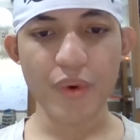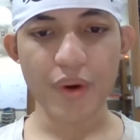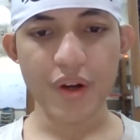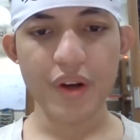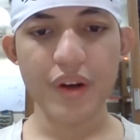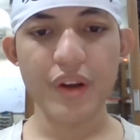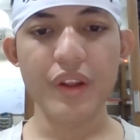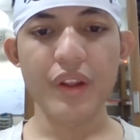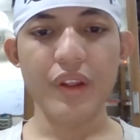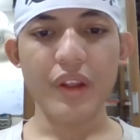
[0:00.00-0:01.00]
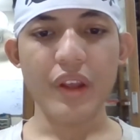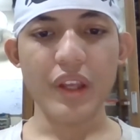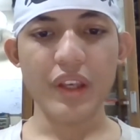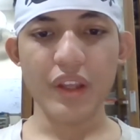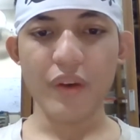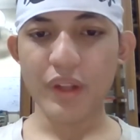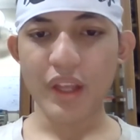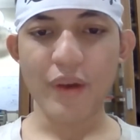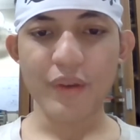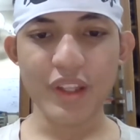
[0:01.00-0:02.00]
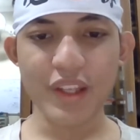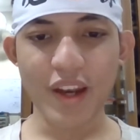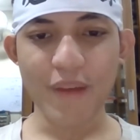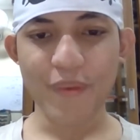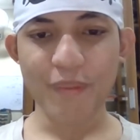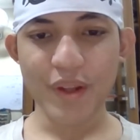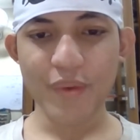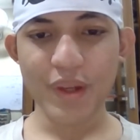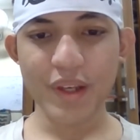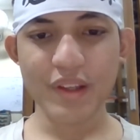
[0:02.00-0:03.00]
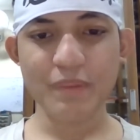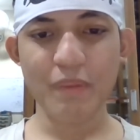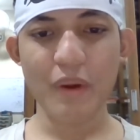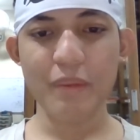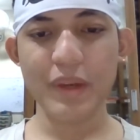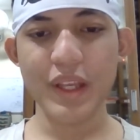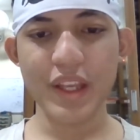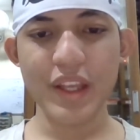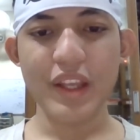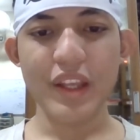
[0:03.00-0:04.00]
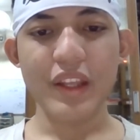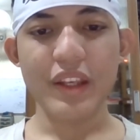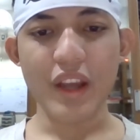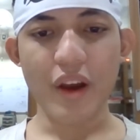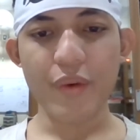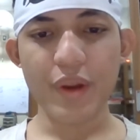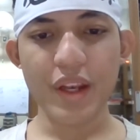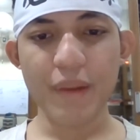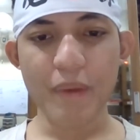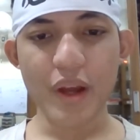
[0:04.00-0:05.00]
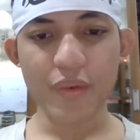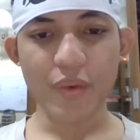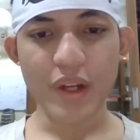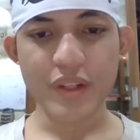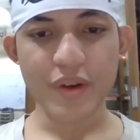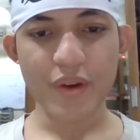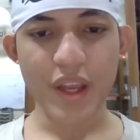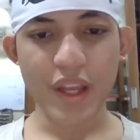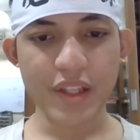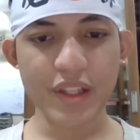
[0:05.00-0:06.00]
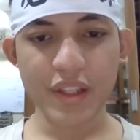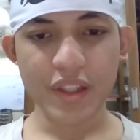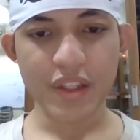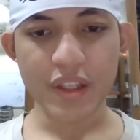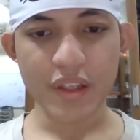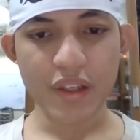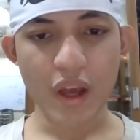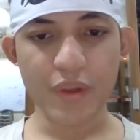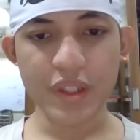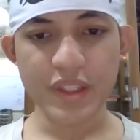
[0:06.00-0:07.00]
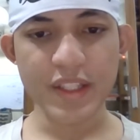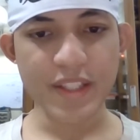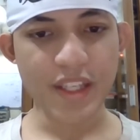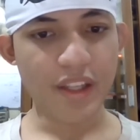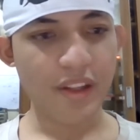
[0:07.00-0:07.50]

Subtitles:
And the only Audi that I'm familiar with is probably the R8 Le Mans Quattro and the Audi TT.